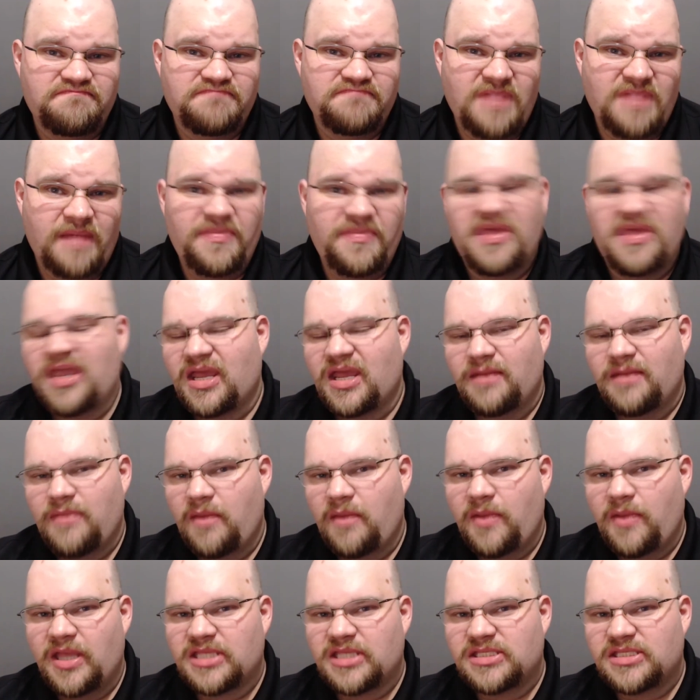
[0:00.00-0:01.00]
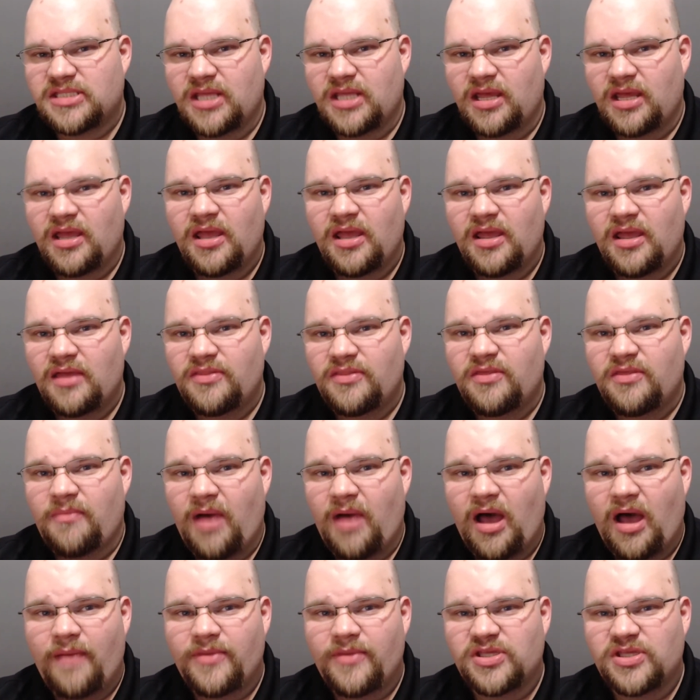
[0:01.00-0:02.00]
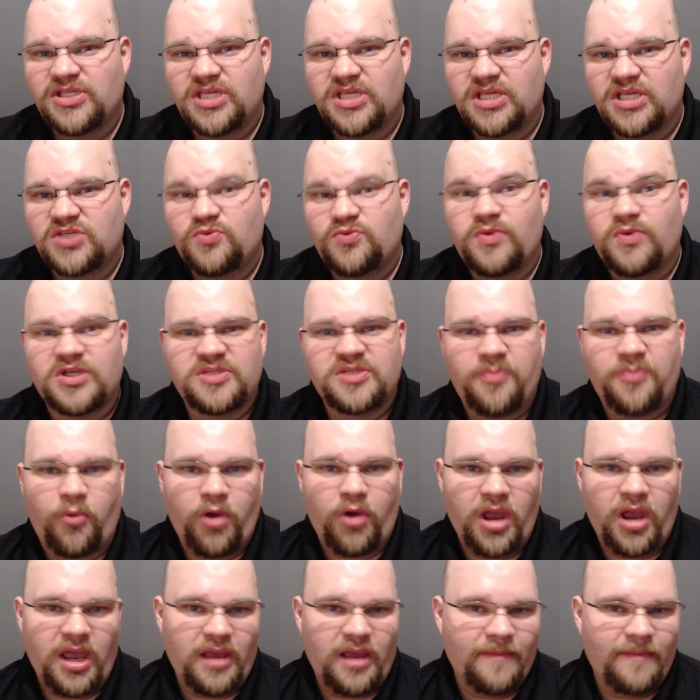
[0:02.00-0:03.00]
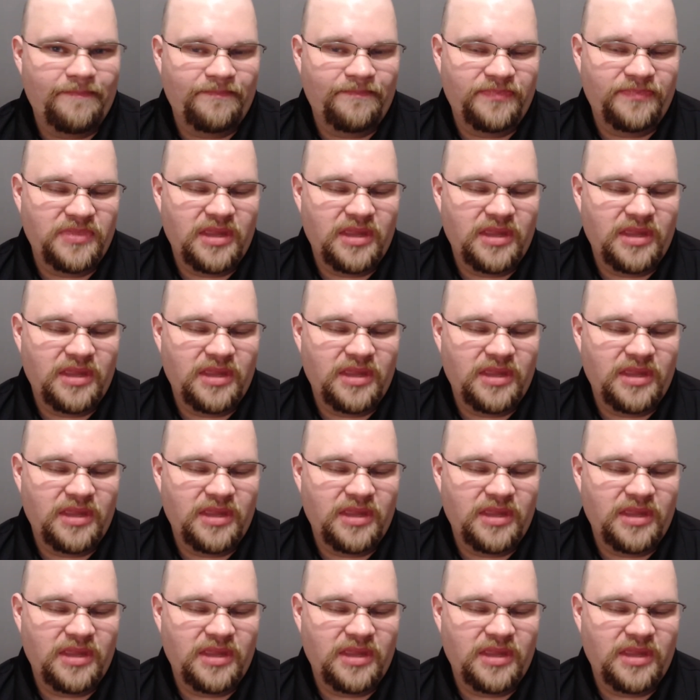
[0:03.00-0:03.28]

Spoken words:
I'm thinking maybe it's the mom is whispering